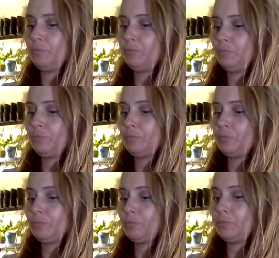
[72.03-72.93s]

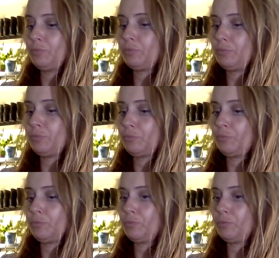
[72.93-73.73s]
[no speech]